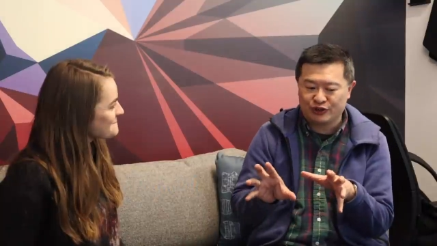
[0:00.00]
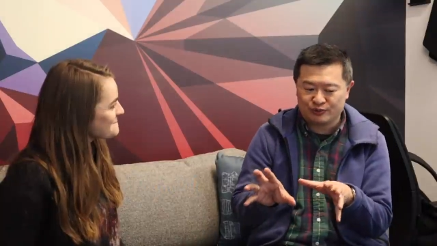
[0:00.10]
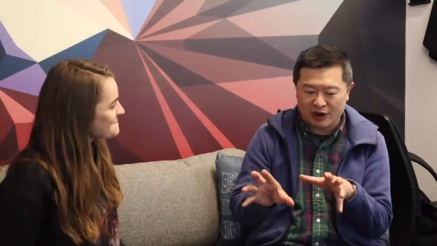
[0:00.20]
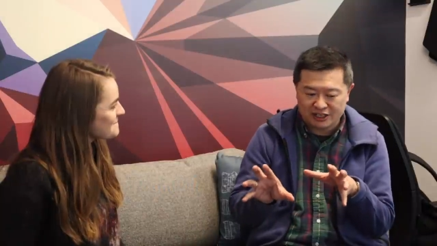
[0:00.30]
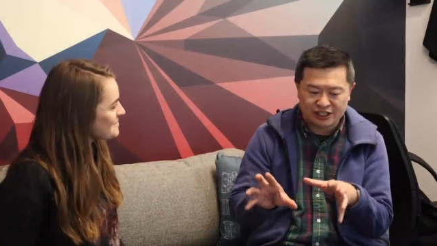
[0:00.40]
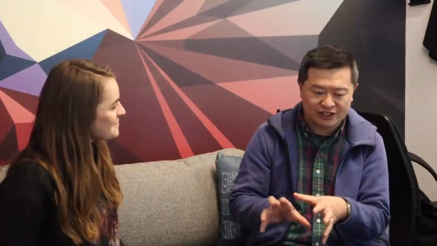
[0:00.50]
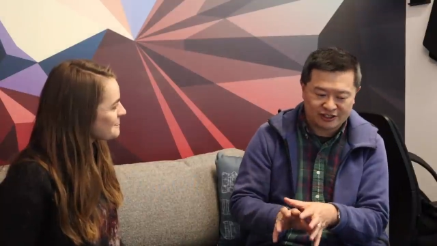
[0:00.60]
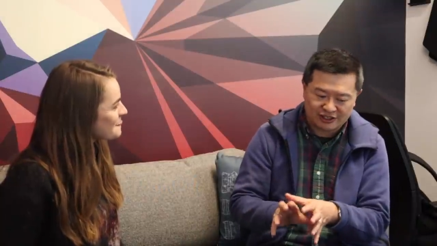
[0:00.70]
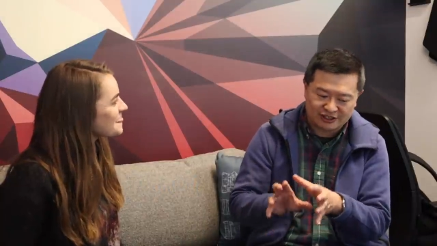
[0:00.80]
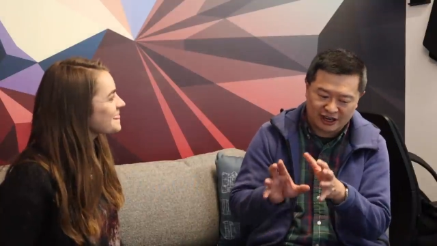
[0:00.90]
Speaker 1: this project? Is
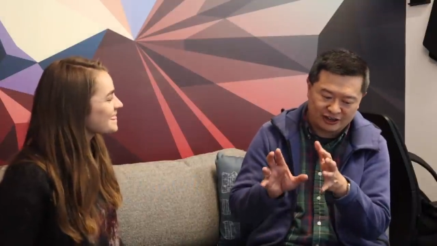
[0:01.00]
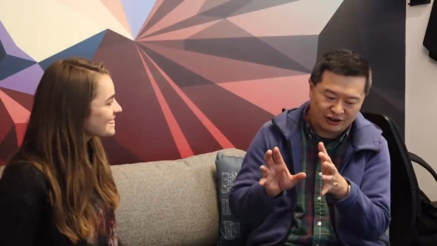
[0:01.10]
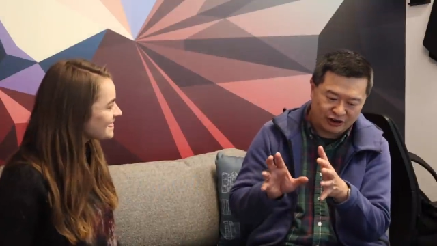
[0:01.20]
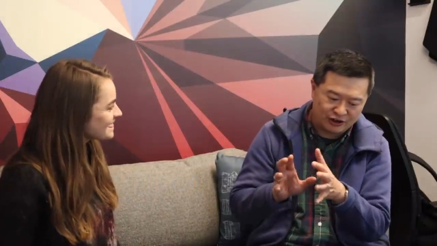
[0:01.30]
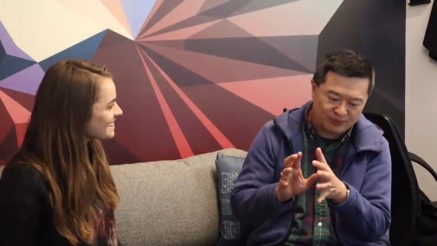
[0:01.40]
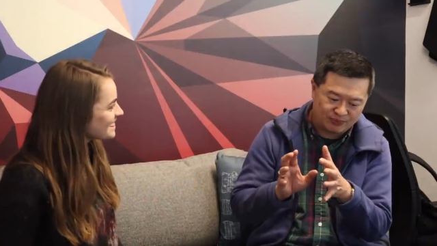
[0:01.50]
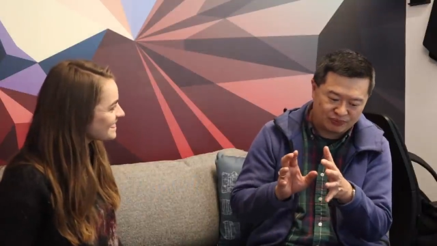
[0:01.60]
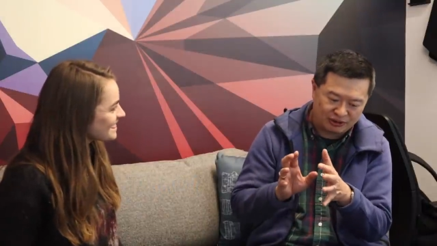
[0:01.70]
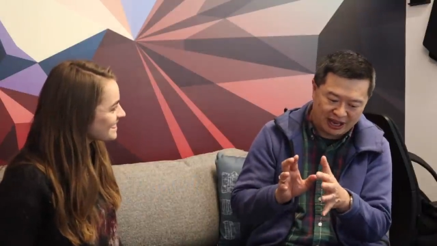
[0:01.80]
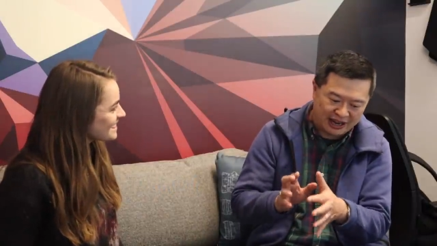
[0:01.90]
this like, are you
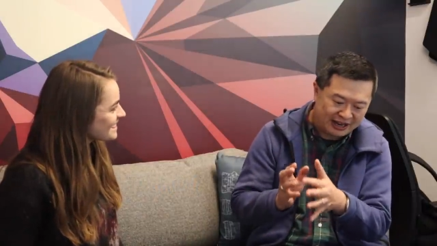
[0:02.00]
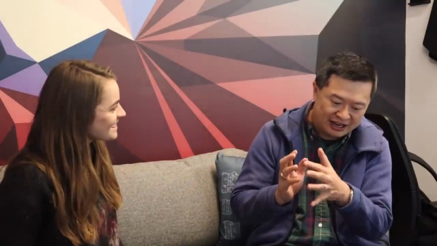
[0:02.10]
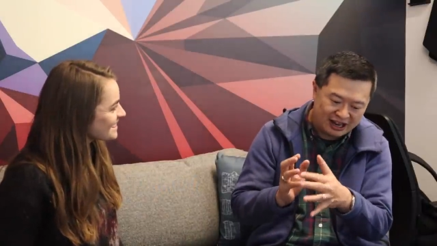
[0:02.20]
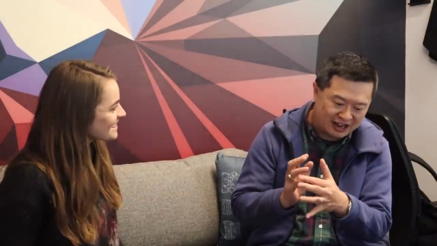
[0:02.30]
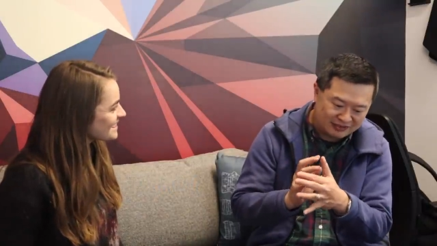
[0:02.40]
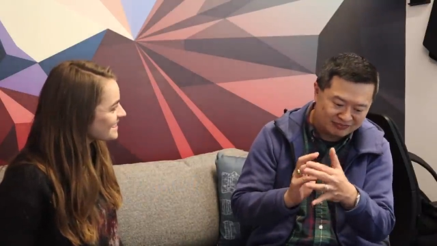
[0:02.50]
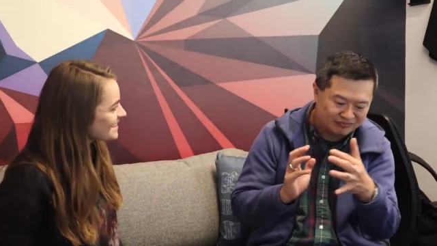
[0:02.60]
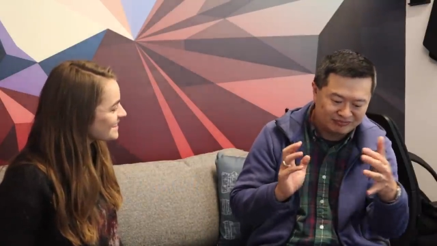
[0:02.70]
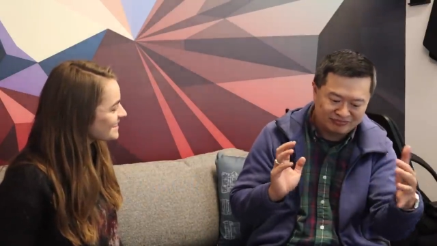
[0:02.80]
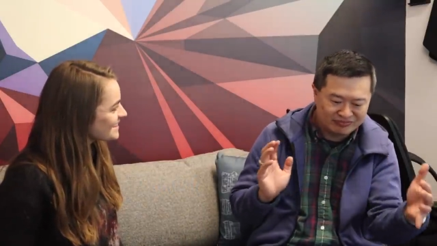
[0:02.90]
planning
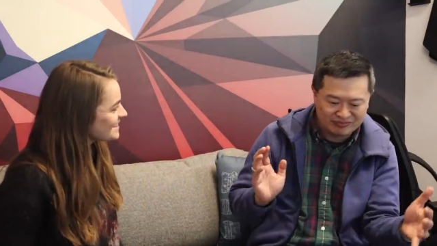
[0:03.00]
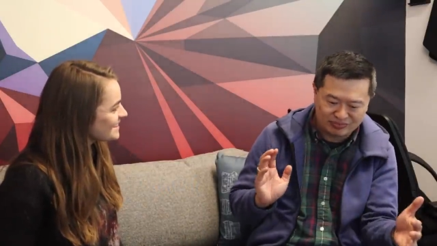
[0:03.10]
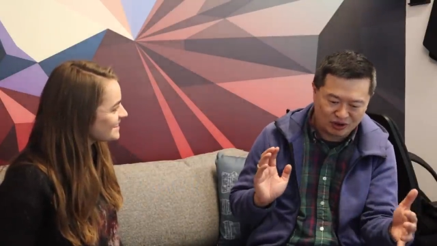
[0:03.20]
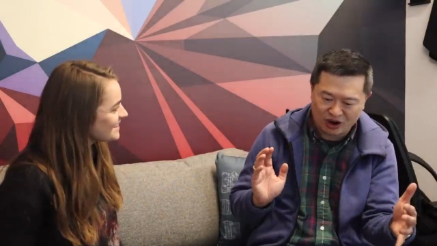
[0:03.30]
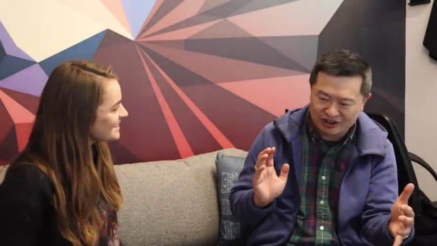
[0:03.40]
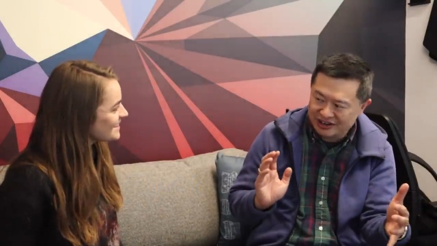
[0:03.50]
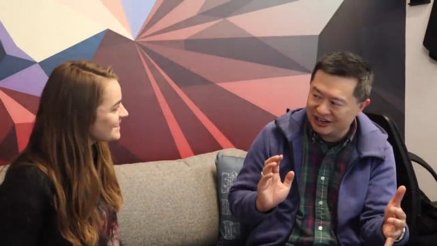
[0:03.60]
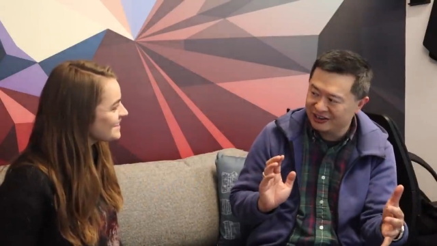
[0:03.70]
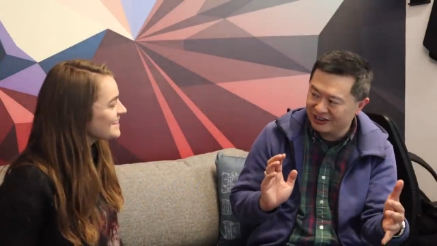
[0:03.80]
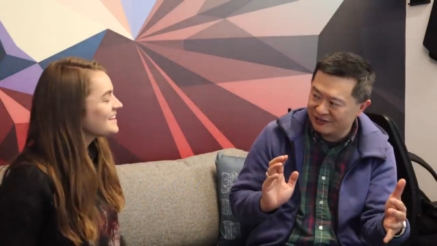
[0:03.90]
on
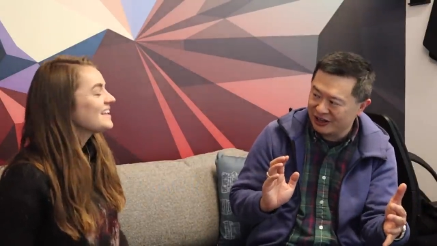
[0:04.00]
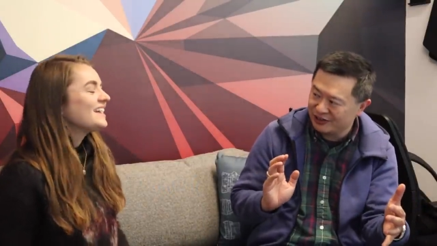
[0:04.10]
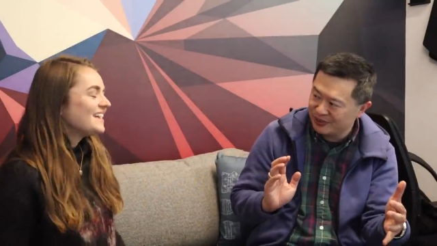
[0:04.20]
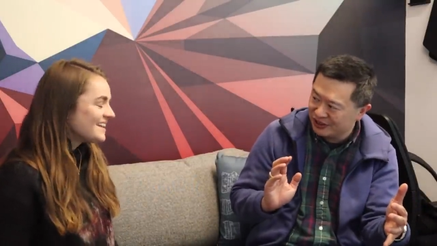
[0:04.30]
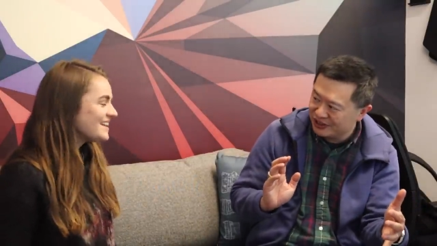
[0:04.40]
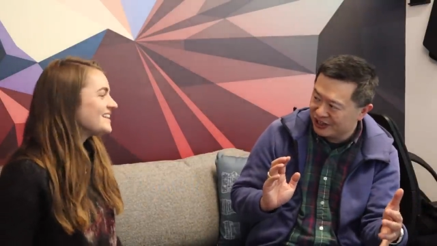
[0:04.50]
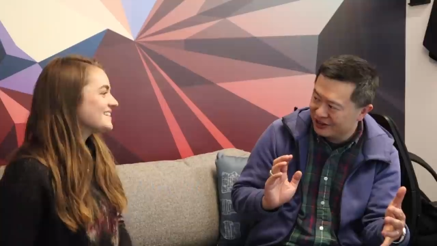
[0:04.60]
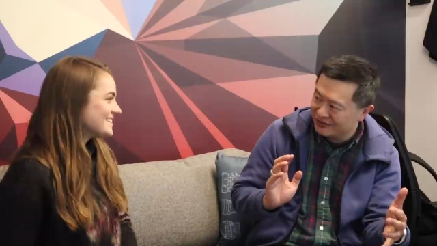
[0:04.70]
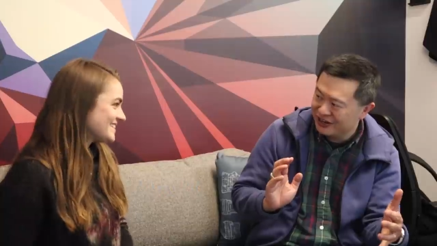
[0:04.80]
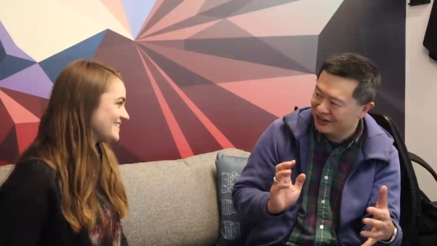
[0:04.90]
broadening availability
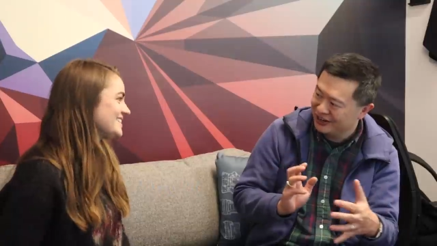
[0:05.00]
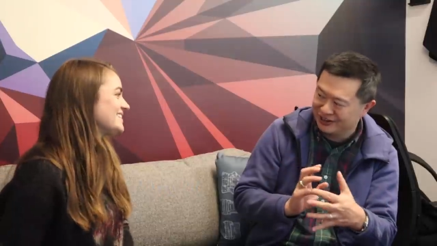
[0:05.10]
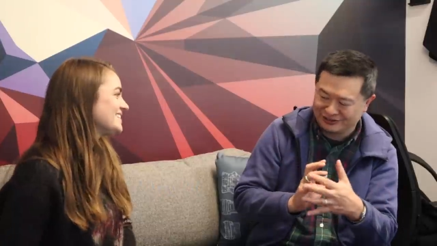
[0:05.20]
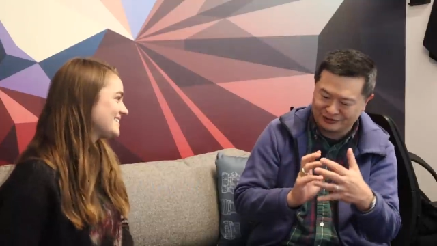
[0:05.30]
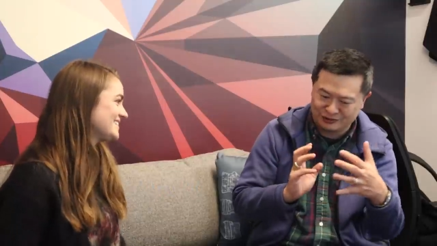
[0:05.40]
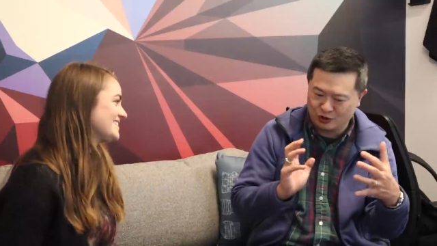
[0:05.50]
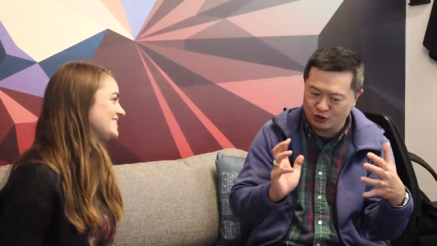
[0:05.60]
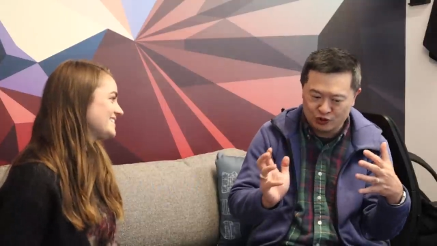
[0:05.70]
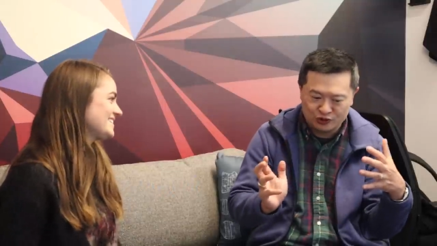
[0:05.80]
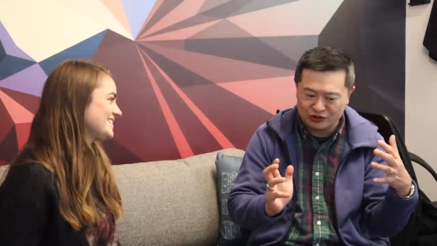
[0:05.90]
of it, and
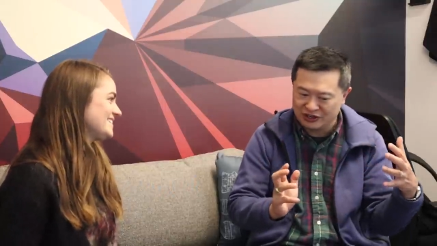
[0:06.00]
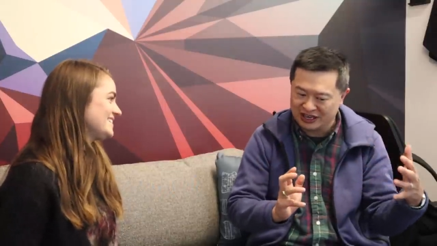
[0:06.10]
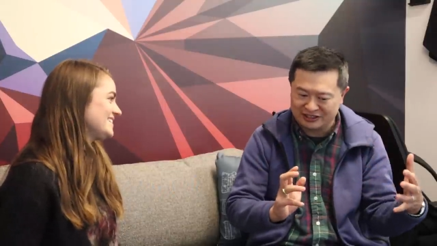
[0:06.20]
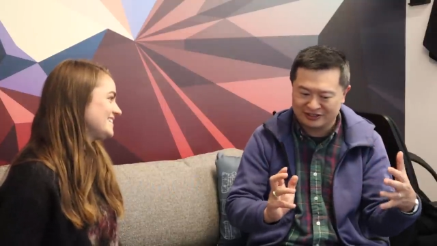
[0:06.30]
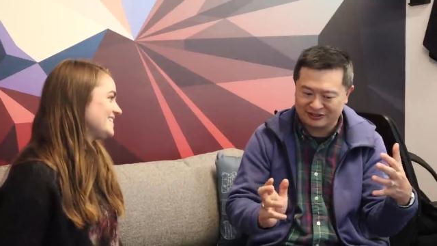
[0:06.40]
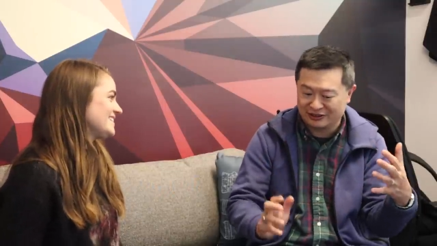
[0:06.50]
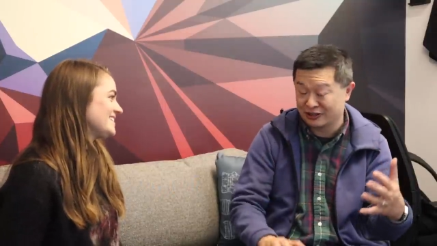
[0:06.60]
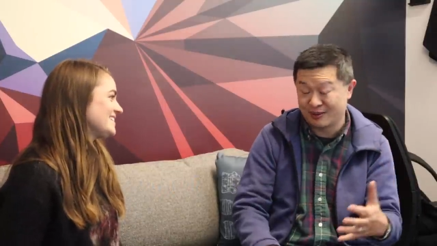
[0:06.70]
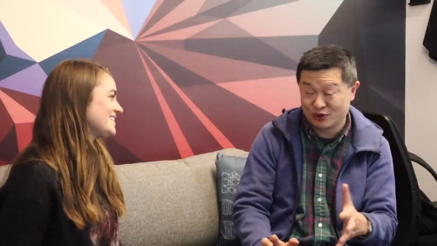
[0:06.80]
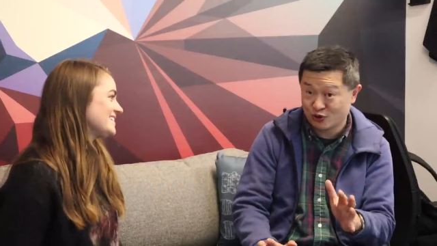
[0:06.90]
who gets, because
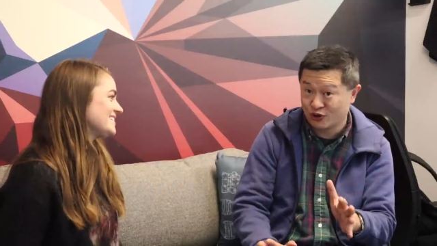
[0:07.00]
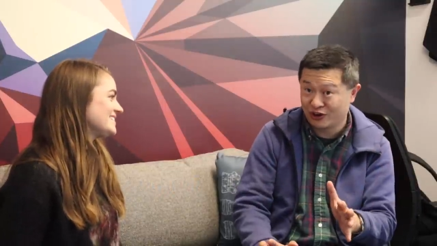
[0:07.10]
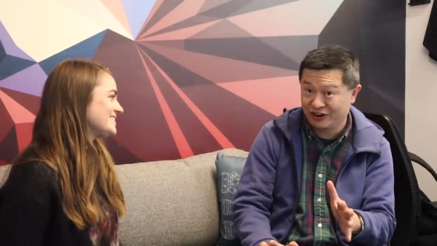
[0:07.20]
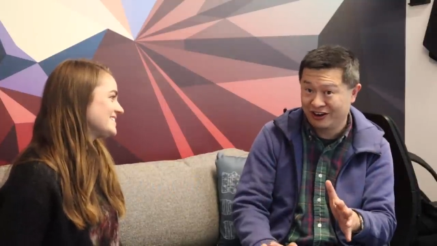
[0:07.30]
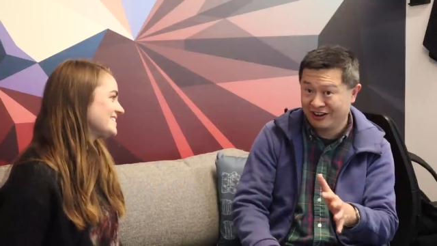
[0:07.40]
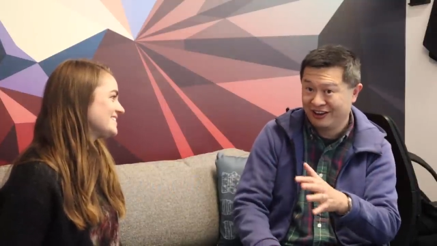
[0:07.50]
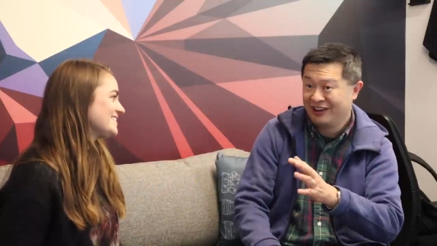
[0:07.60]
I'm sure